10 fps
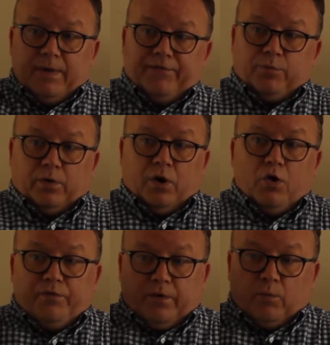If we're
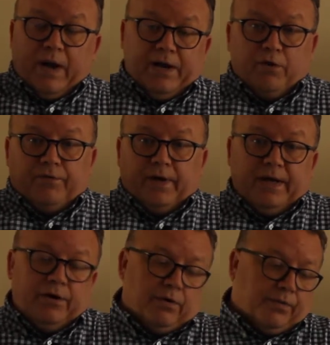way over
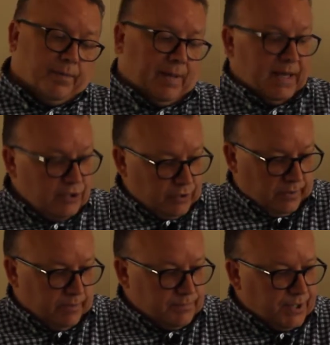here on the
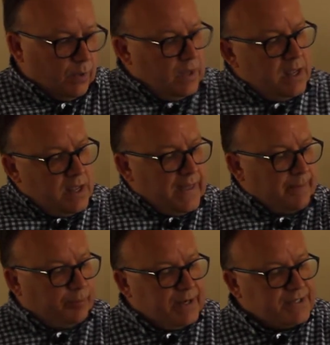pendulum. So
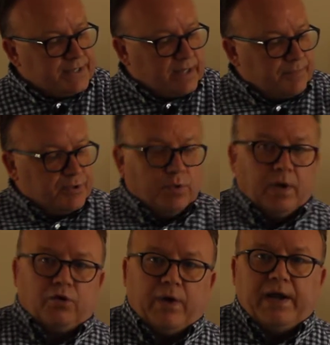that brings us up to
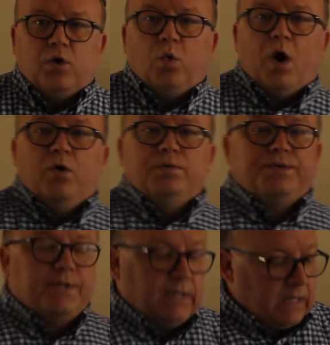a great
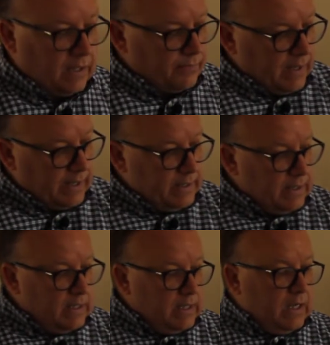quote, right?
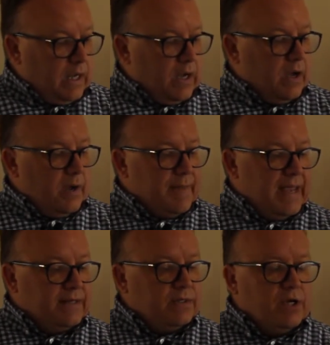
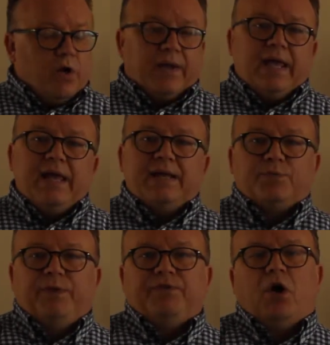And, again,
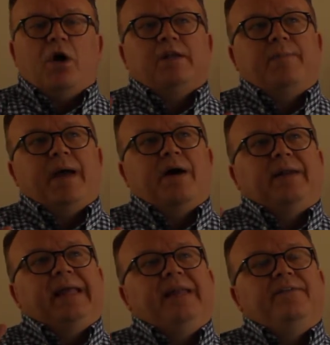as we've talked
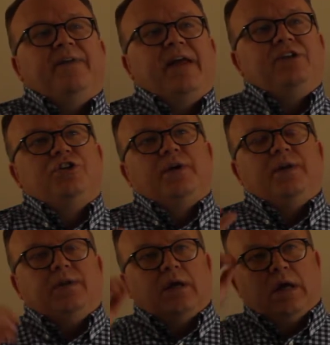about
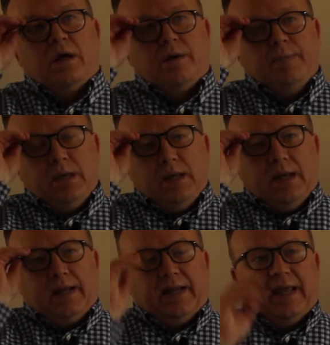innovation,
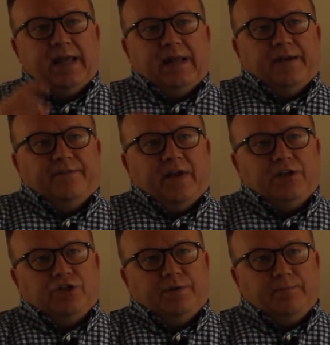and again,
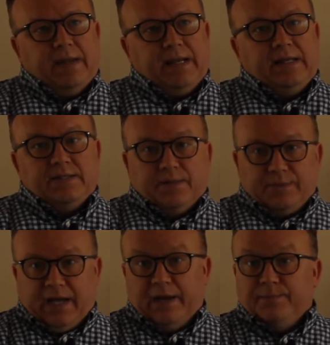innovation meaning
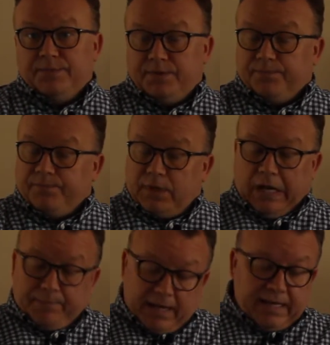sometimes,
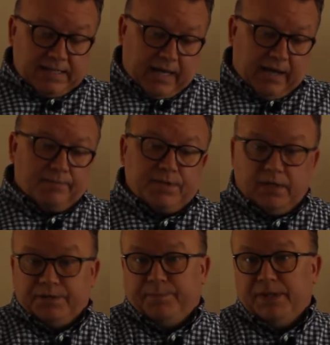many times,
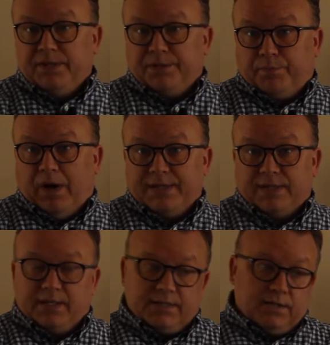is business
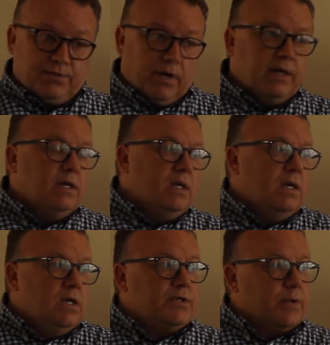processes, right?
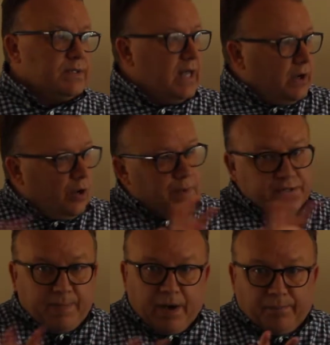So it's not
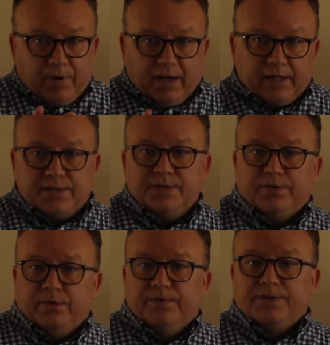always about products and
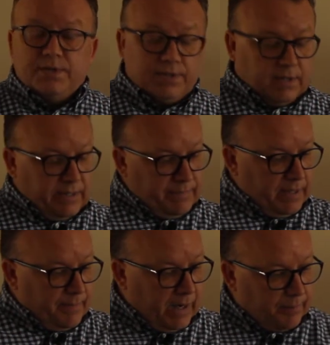services. It can
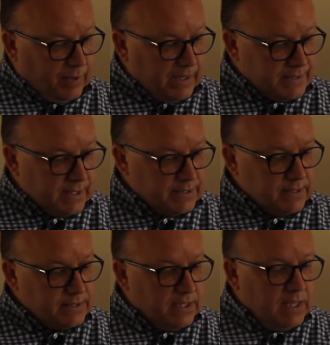be about
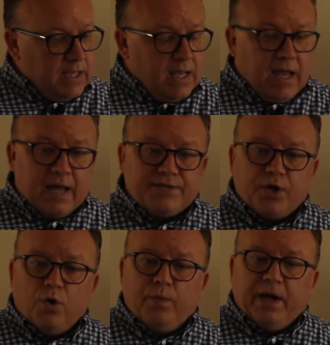processes. And
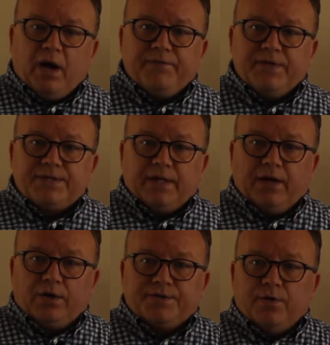so we
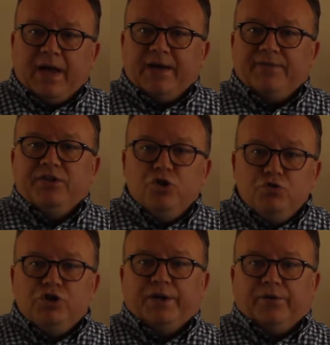obviously also have a
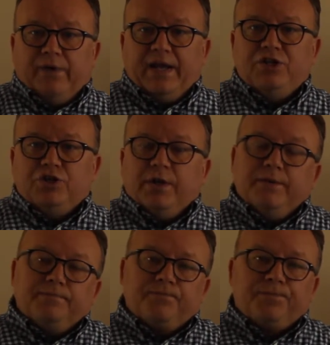new
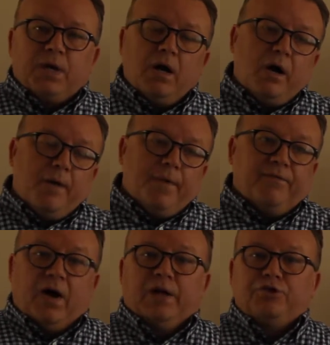generation
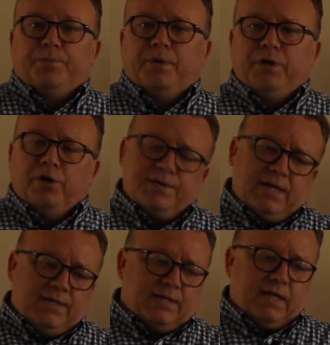of entrepreneurs.
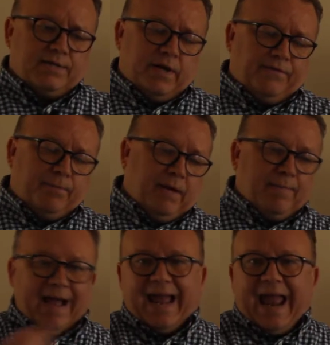And that doesn't necessarily have to be
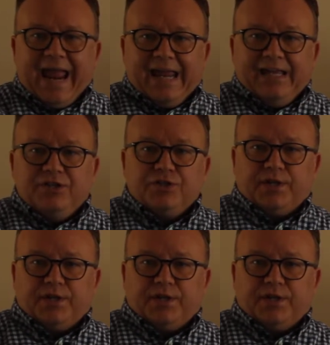by age.